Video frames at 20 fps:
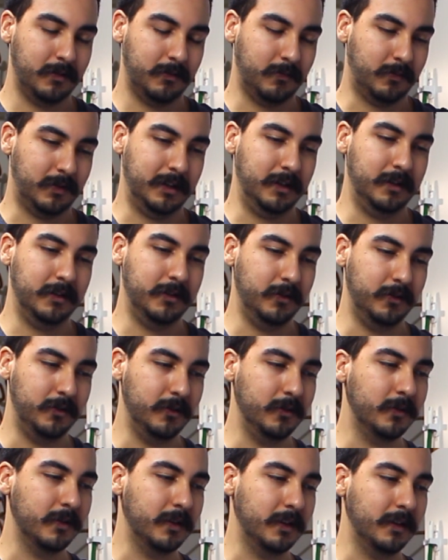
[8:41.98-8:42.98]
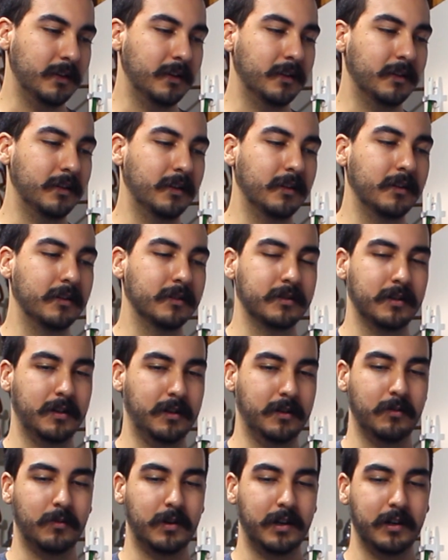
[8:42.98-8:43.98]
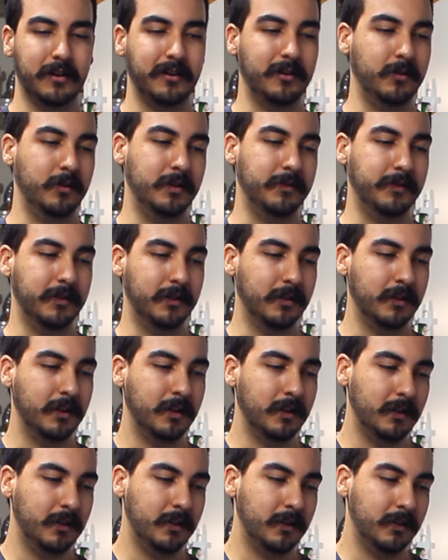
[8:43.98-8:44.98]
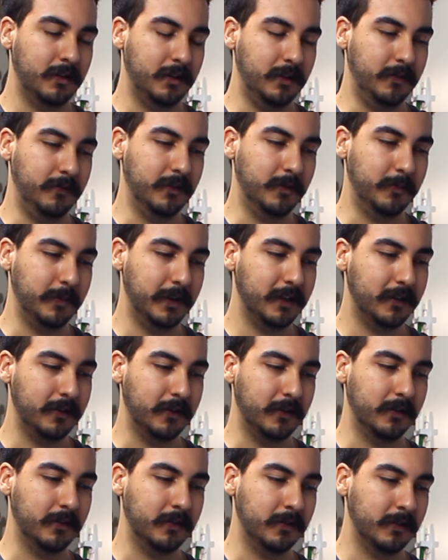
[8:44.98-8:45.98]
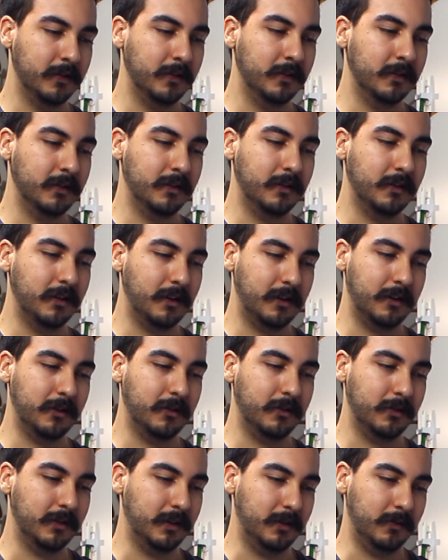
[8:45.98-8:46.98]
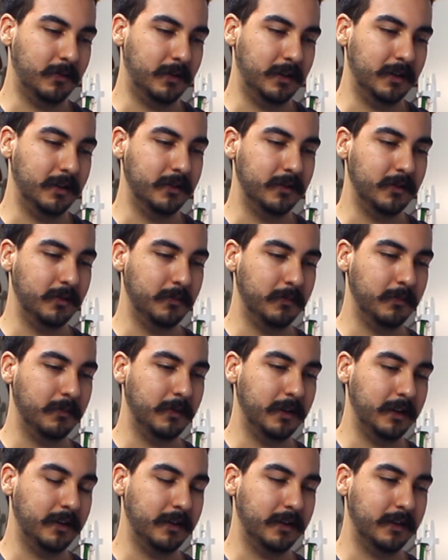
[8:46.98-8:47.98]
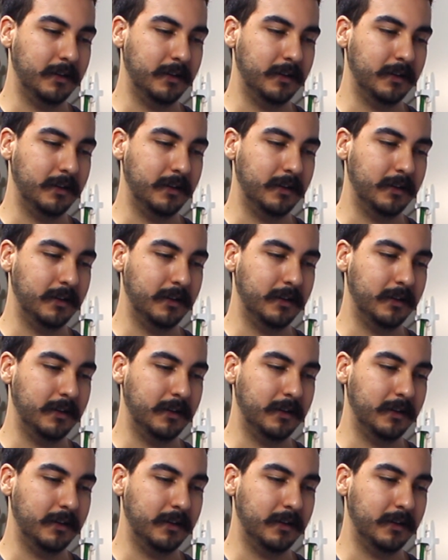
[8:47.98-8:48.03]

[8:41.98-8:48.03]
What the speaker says: Why did you do it? And then it's like, why are you even a maker? Like, why did you make